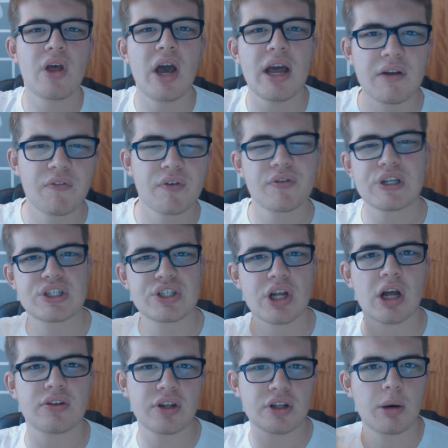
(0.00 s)
Then everything
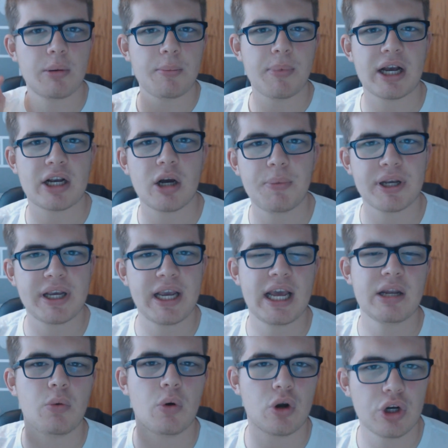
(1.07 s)
started coming back up
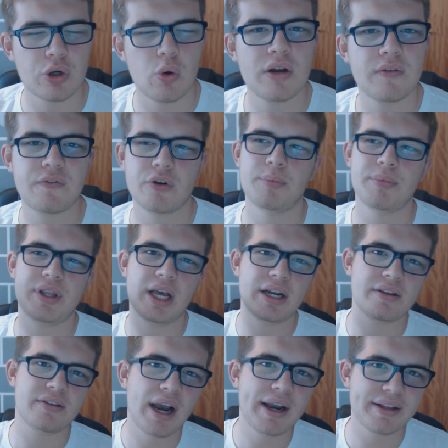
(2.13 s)
again. That we we're going to go in for him.
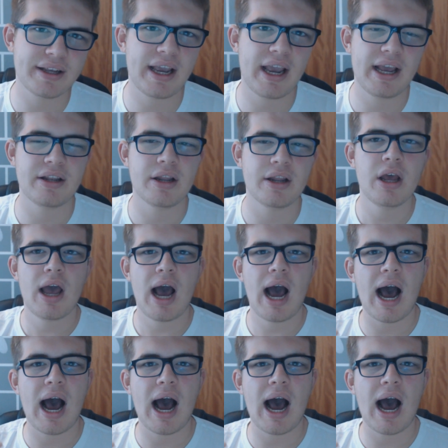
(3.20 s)
Then it died again,